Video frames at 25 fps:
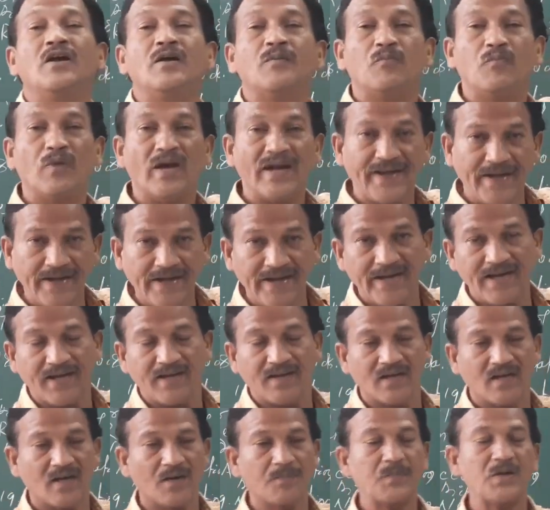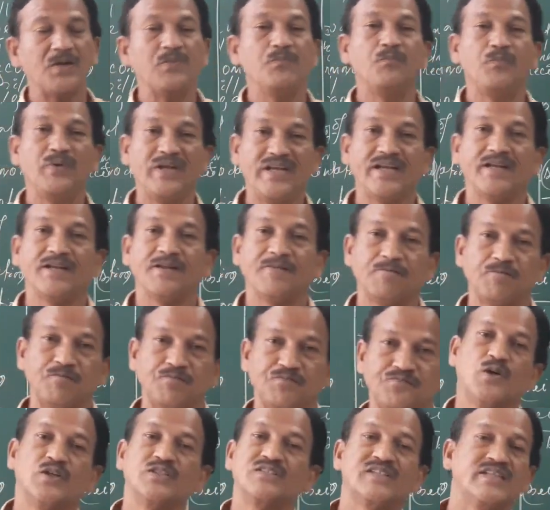by A upon B
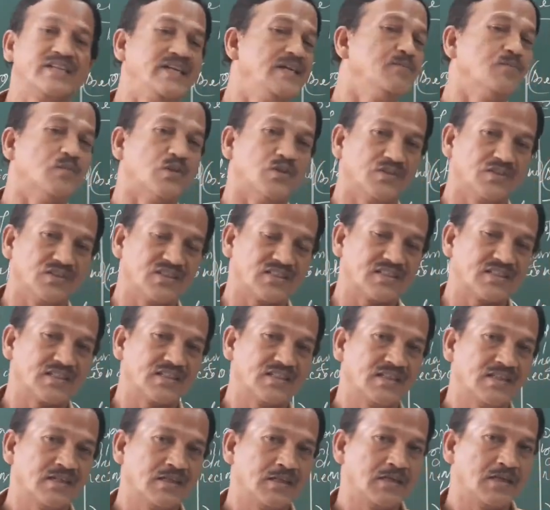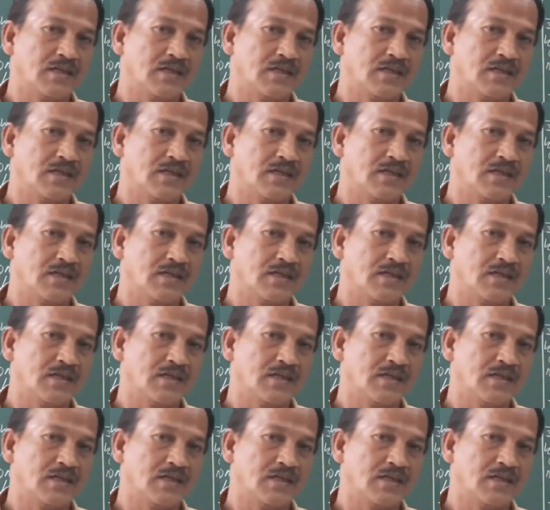for 3 months,